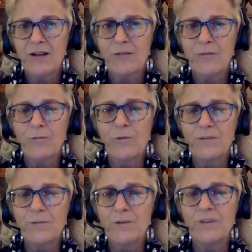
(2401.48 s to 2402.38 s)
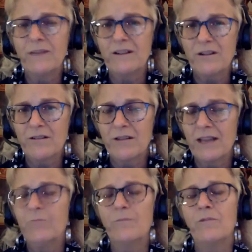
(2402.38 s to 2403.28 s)
was, would have been
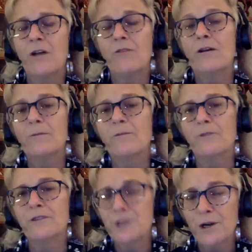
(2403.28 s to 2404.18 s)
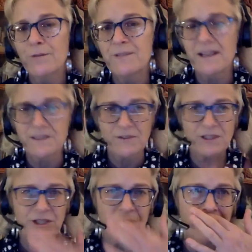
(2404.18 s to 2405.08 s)
long before the term science
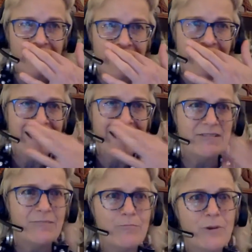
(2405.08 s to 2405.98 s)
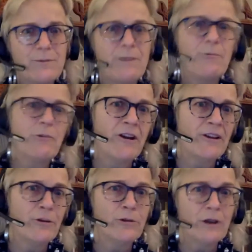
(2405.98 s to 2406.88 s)
fiction, and most people would
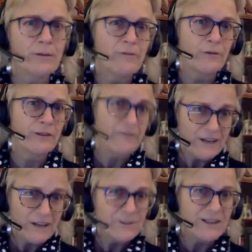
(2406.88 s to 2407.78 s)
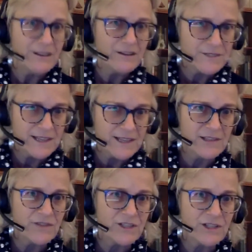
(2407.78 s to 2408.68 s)
argue long before the founding of science
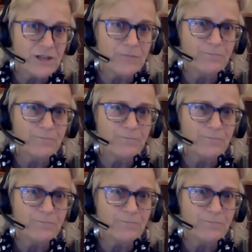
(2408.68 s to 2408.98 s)
fiction.